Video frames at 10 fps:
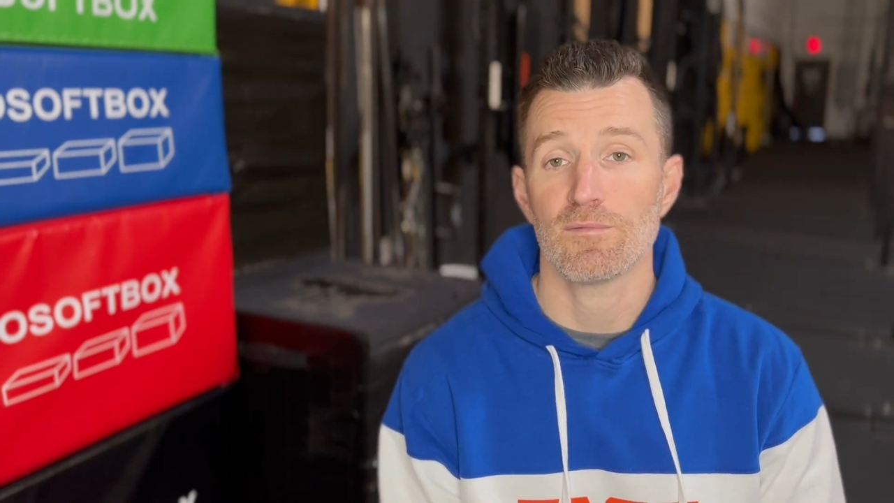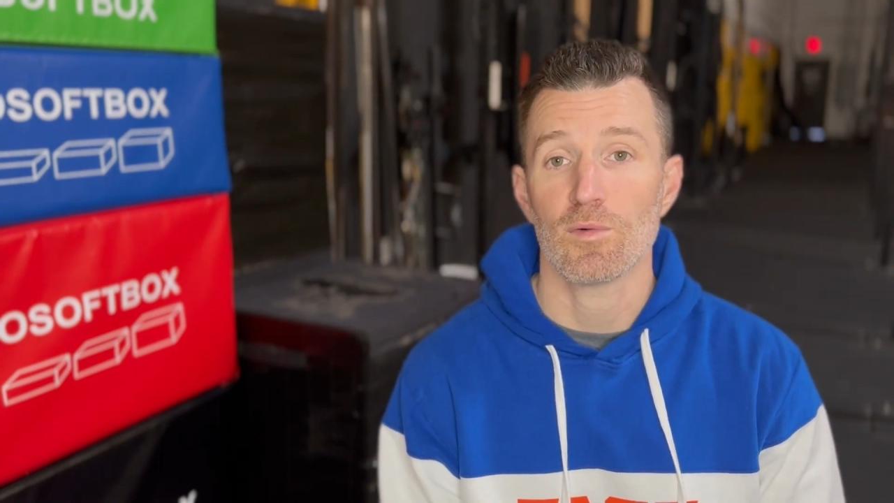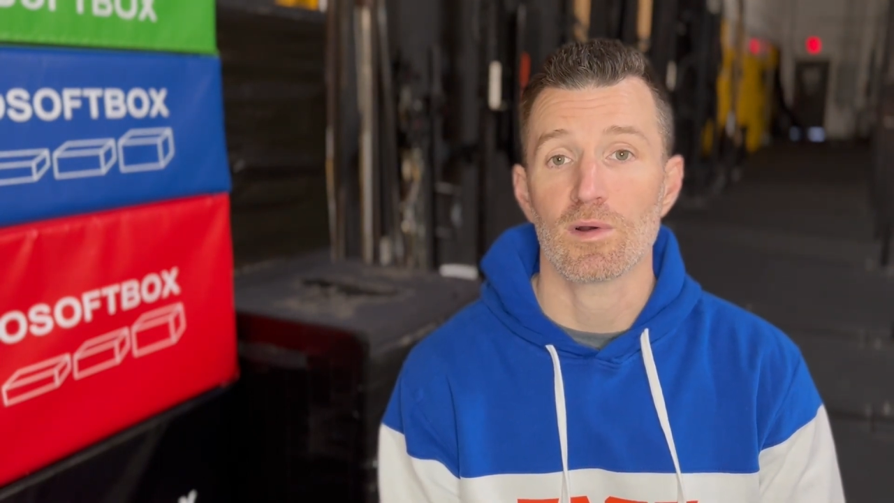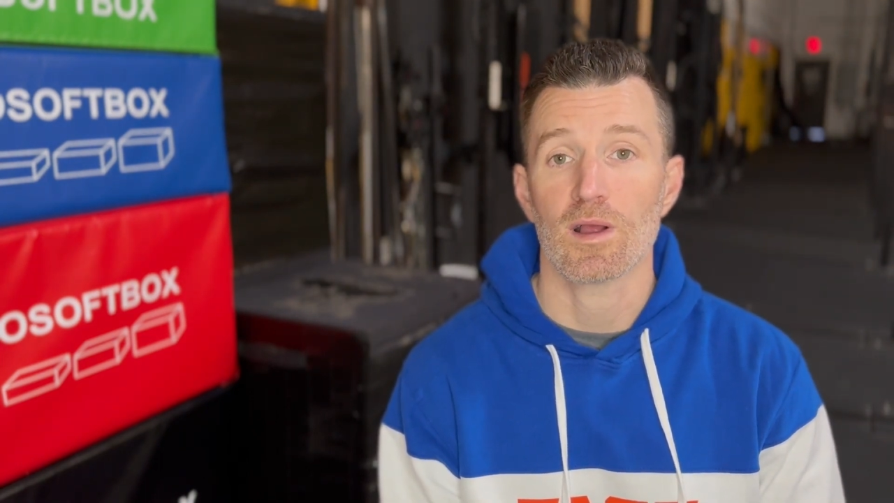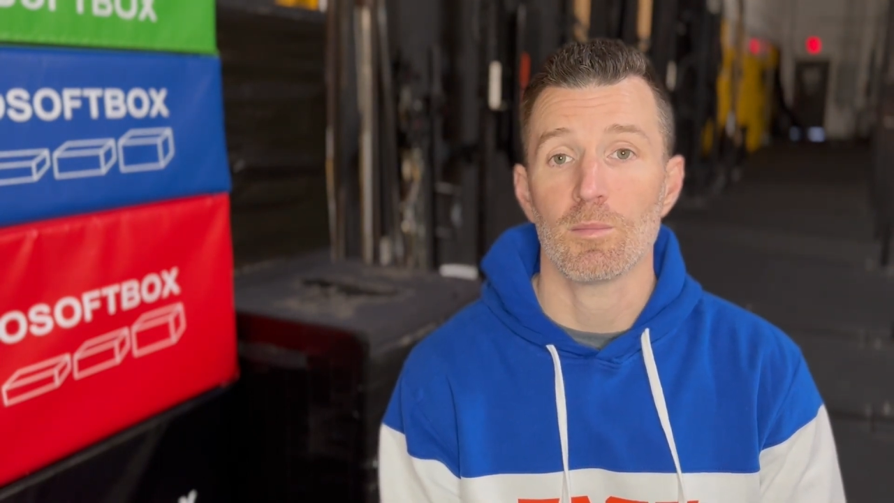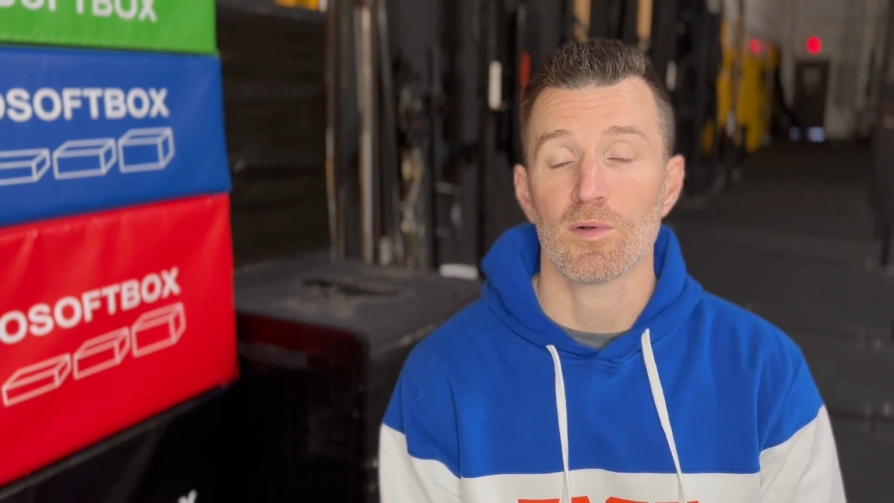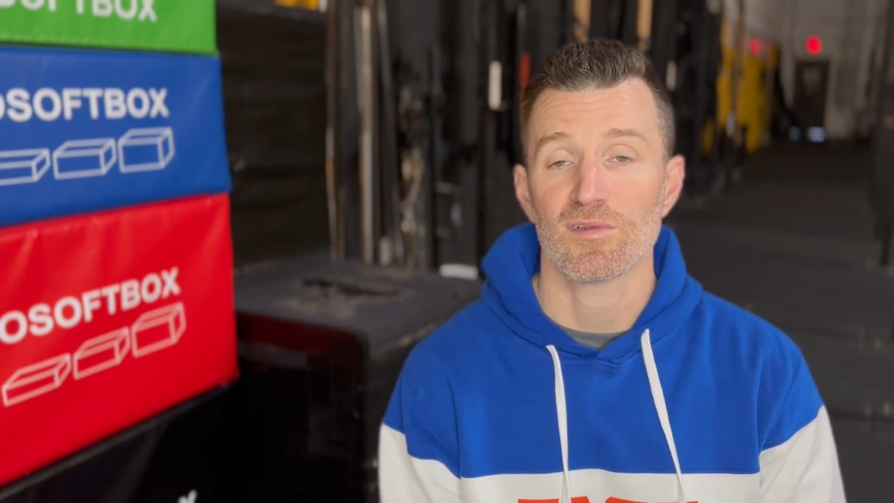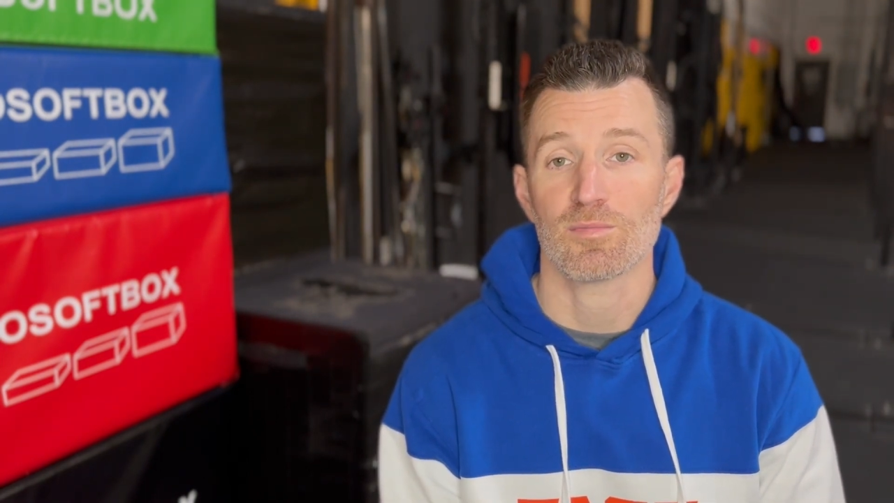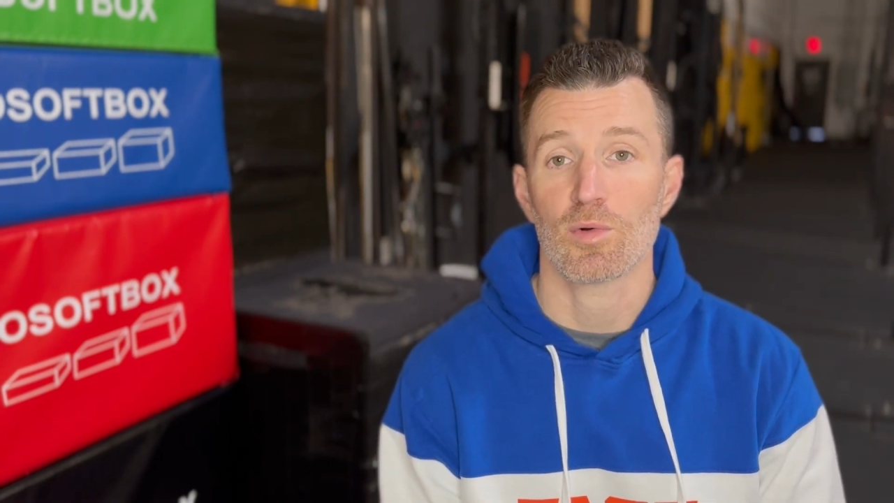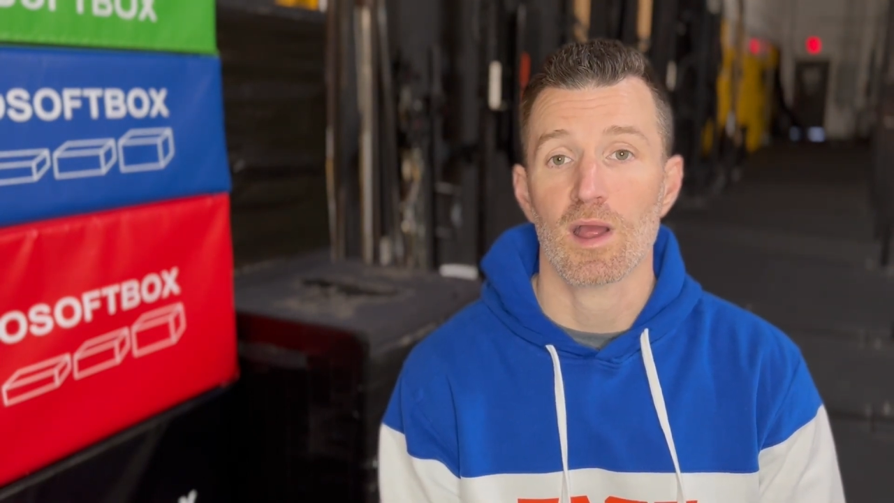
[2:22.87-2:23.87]
for a
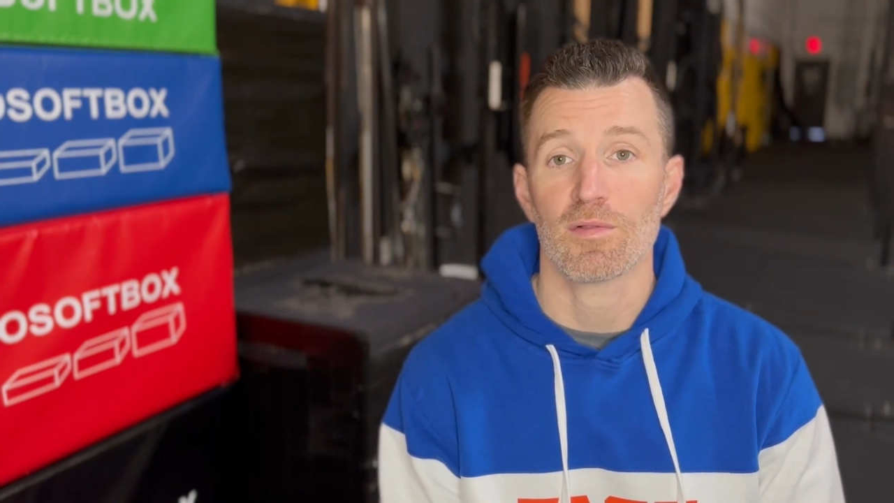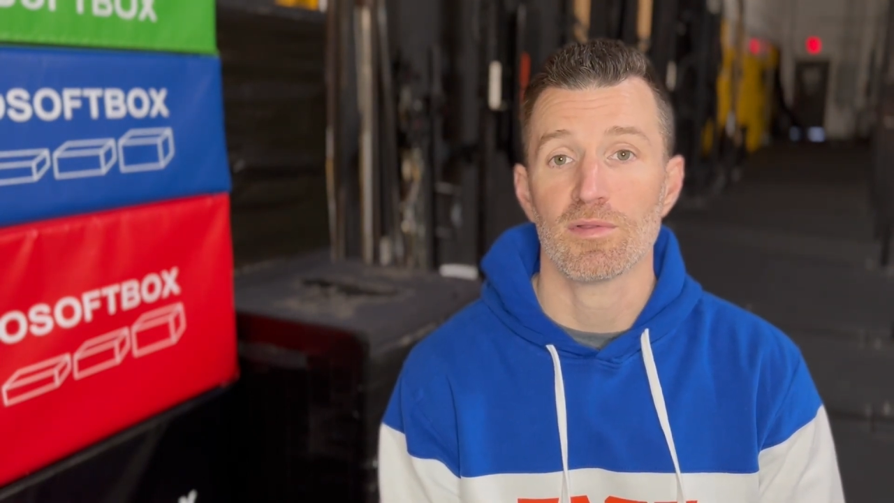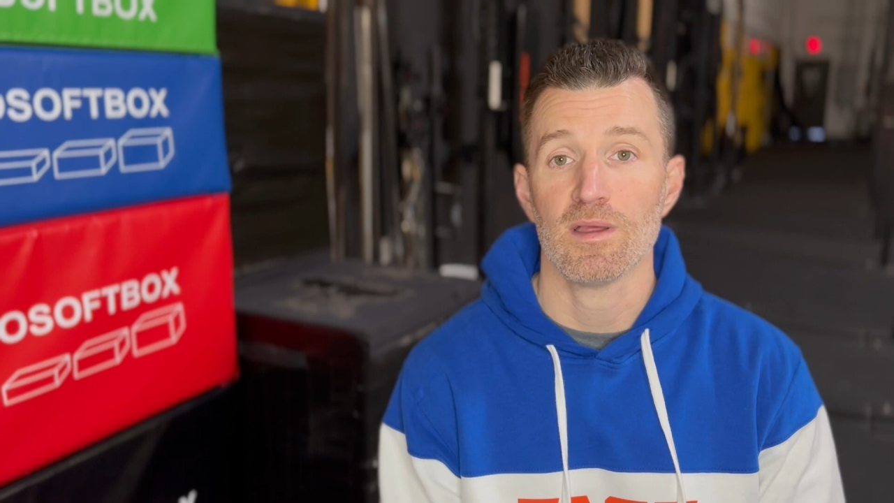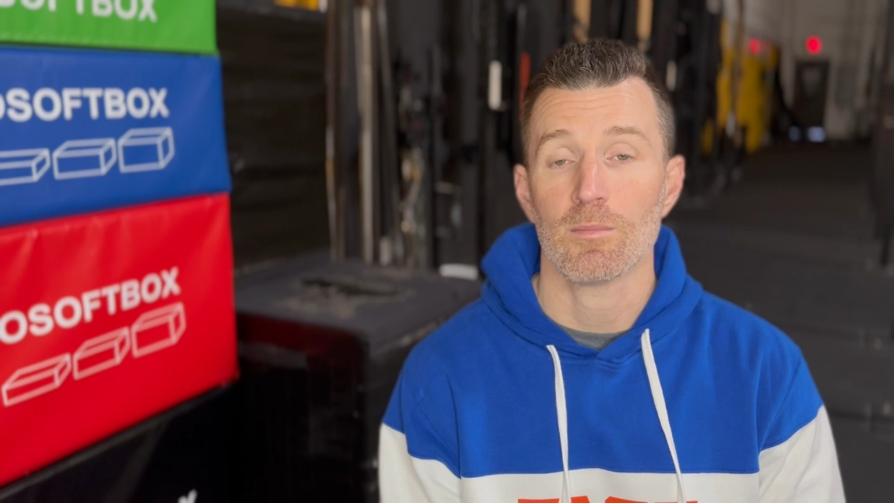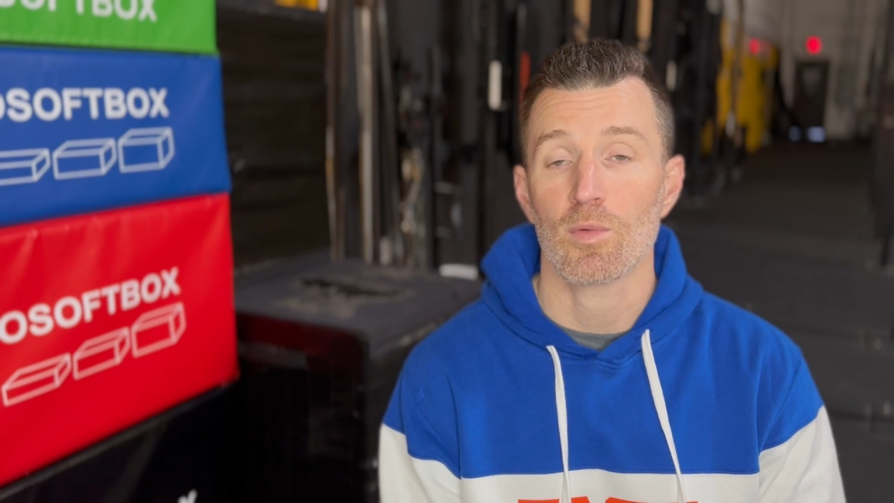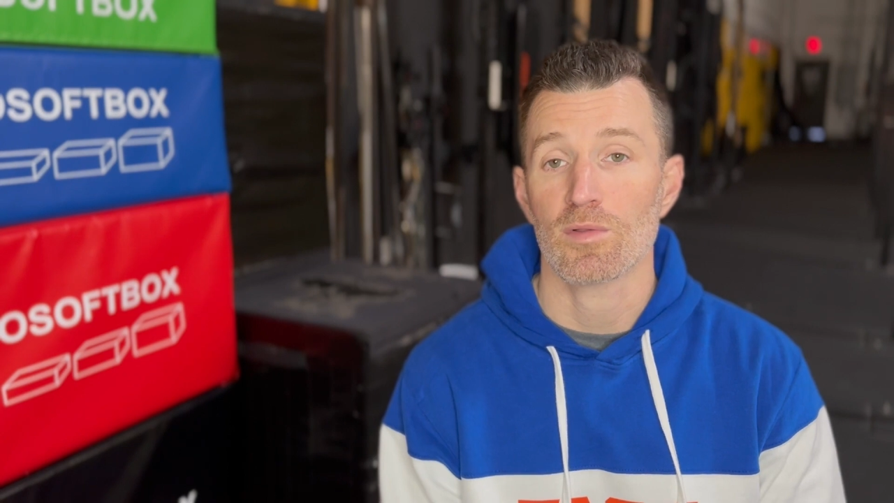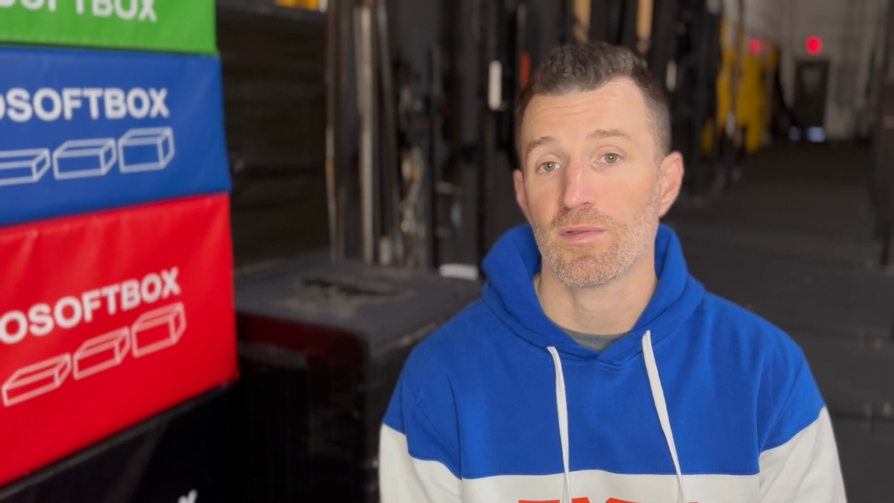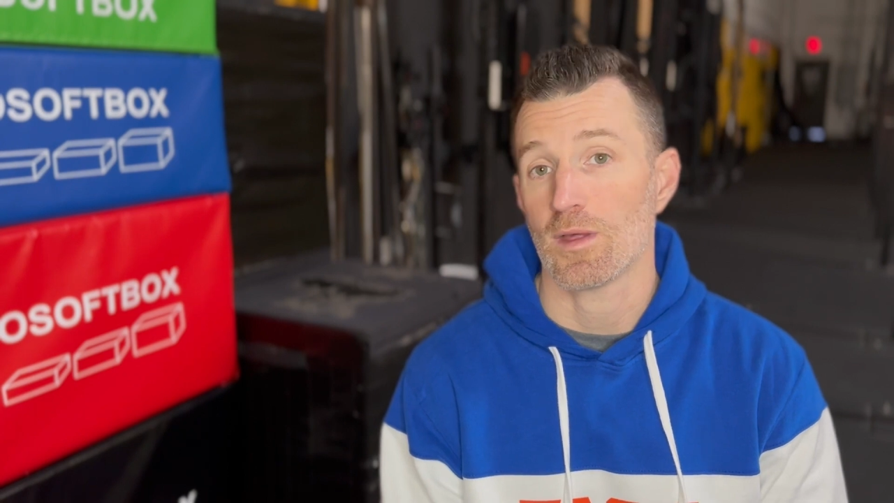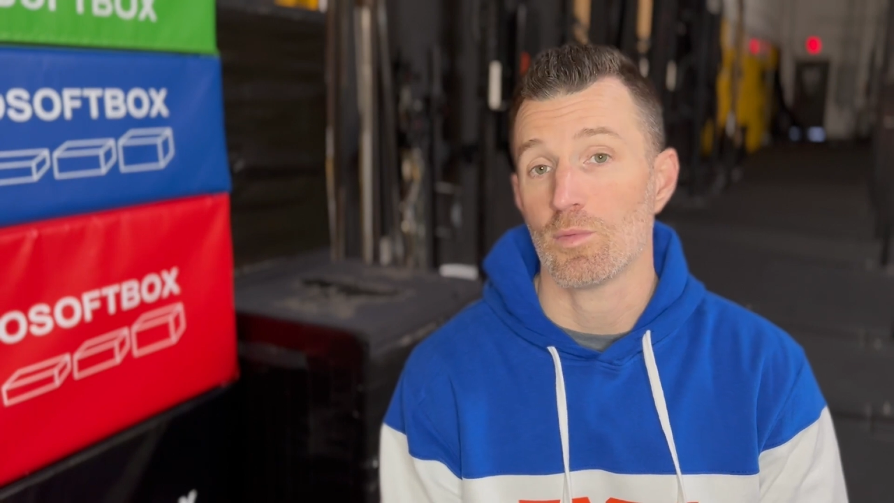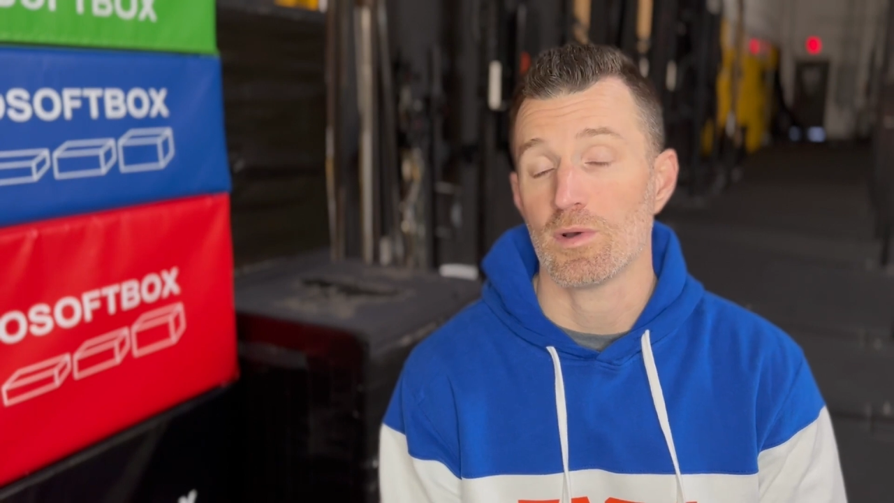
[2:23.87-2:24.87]
multi-sport athlete more than
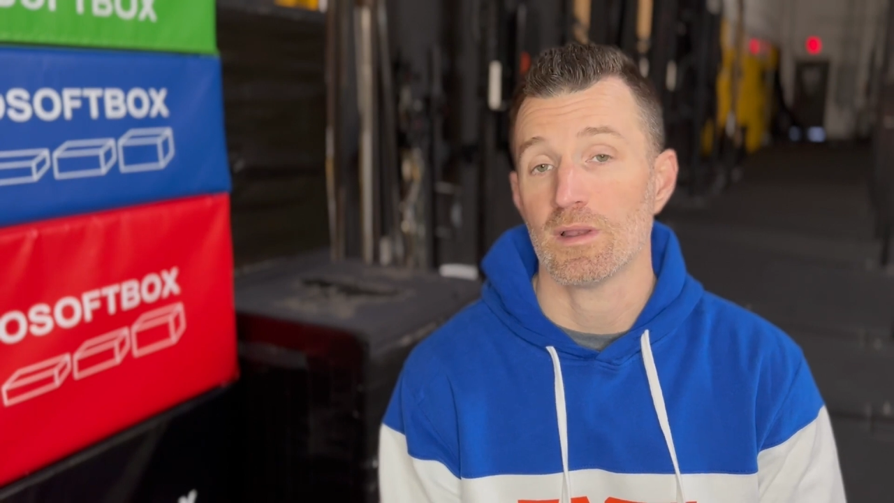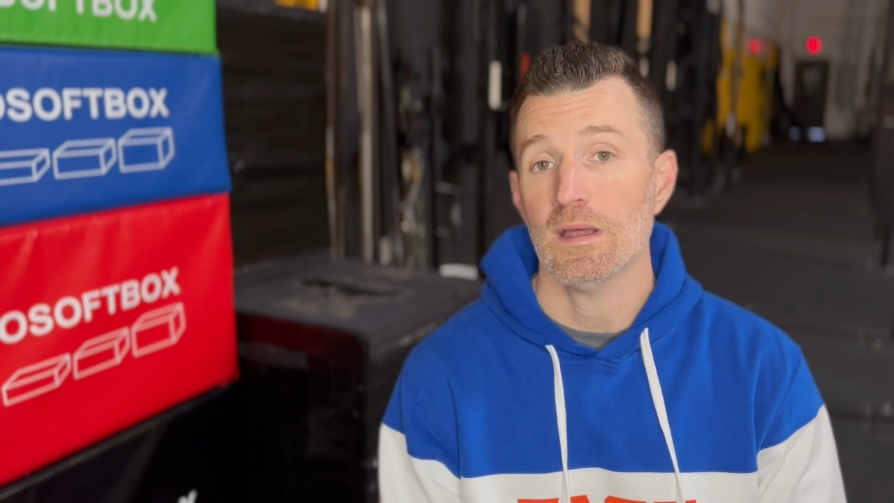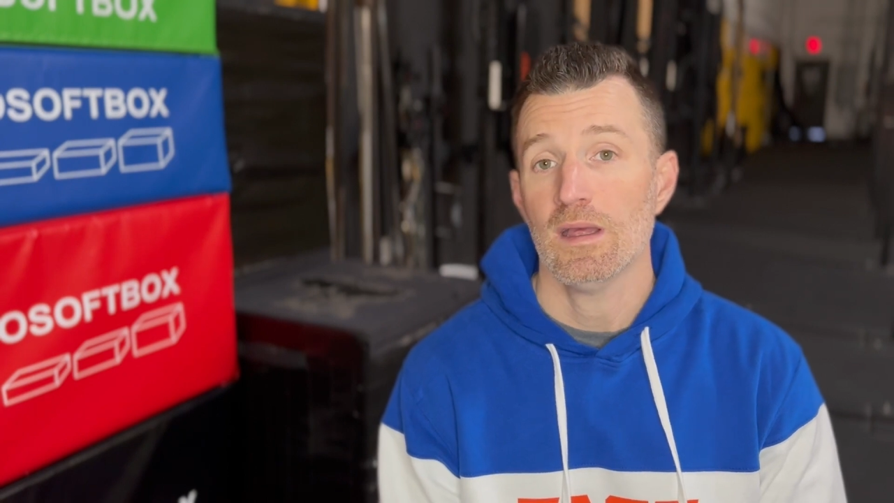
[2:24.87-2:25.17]
they would